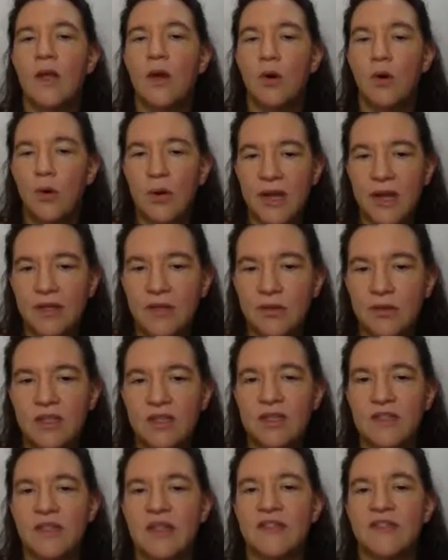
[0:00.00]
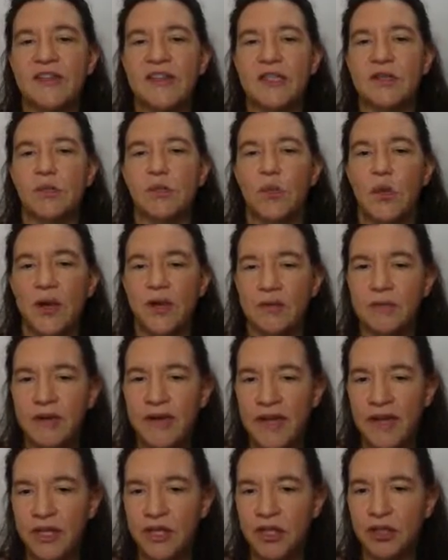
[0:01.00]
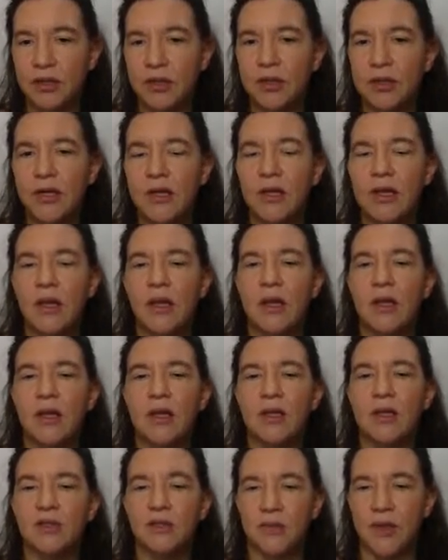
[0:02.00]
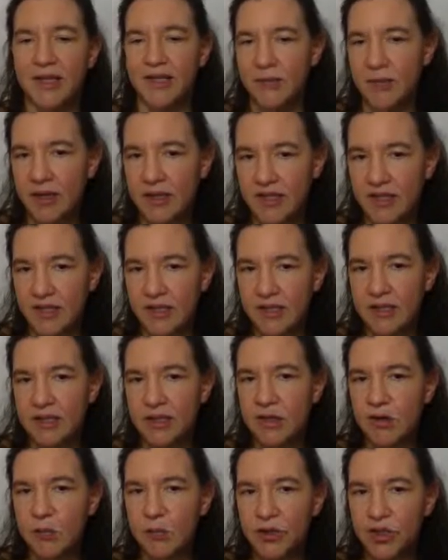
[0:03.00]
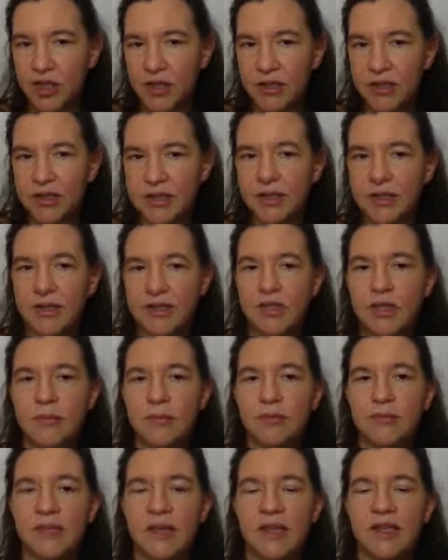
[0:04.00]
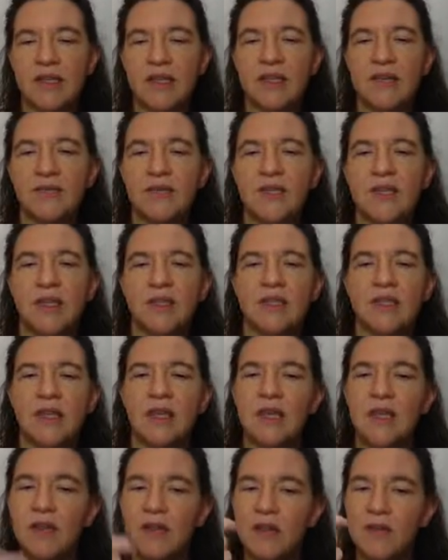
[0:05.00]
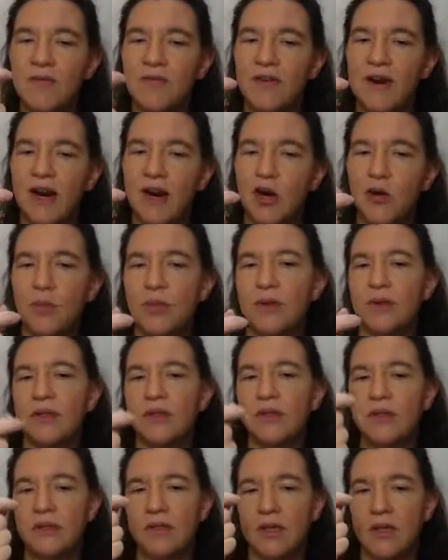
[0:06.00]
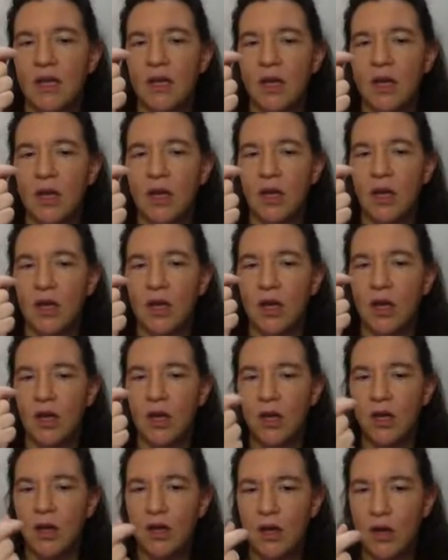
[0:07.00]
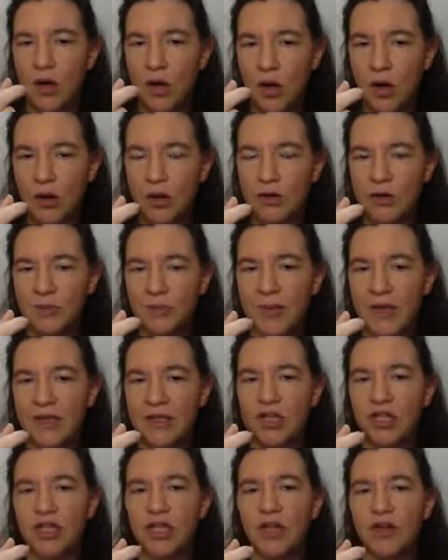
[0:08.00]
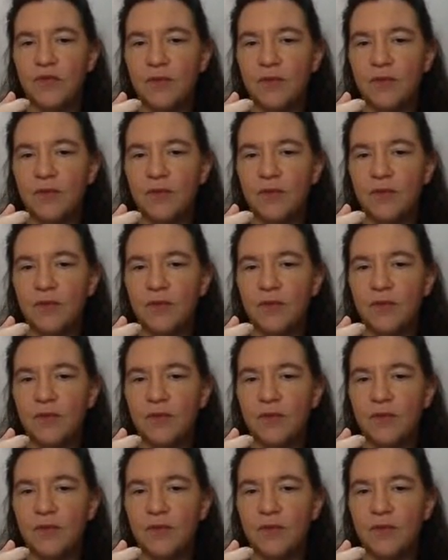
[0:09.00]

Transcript: Okay, so this gives us one relation. So that's why I said it's an inhomogeneous system. It gives us in the variables log base g of